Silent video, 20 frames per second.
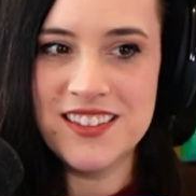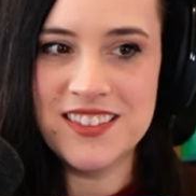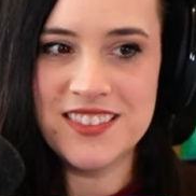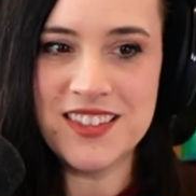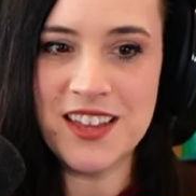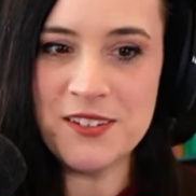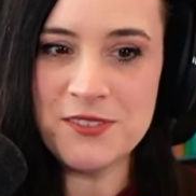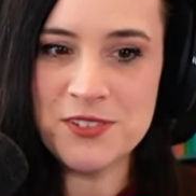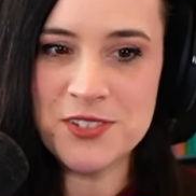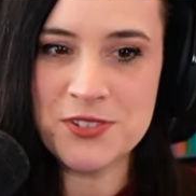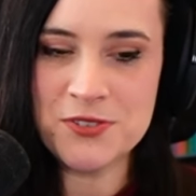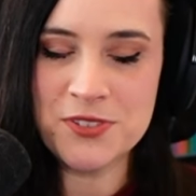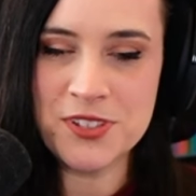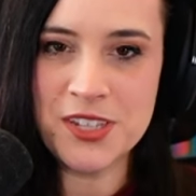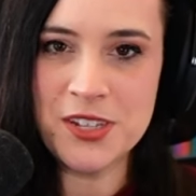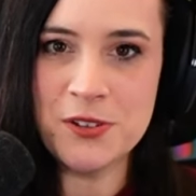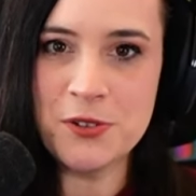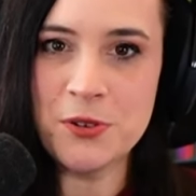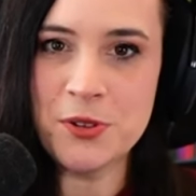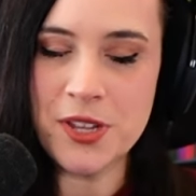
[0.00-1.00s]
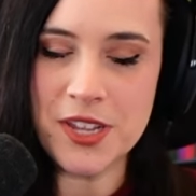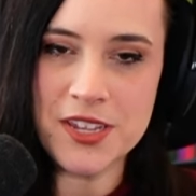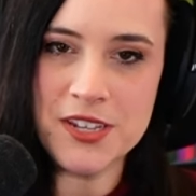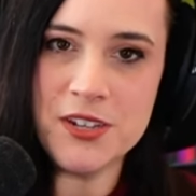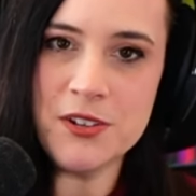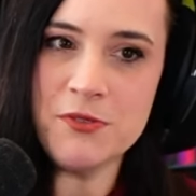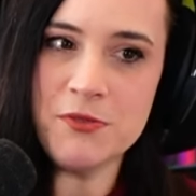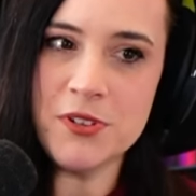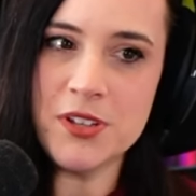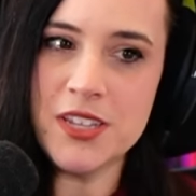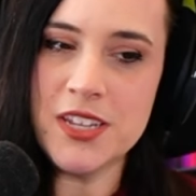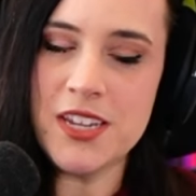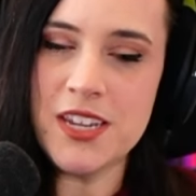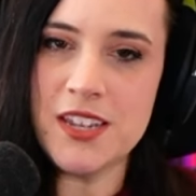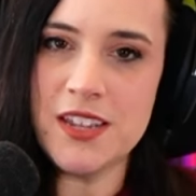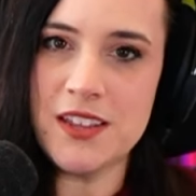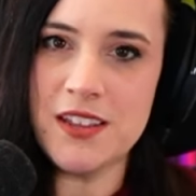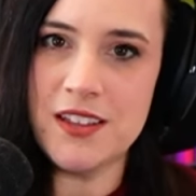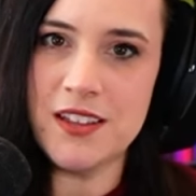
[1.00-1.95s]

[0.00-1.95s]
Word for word: That was really cool. I didn't really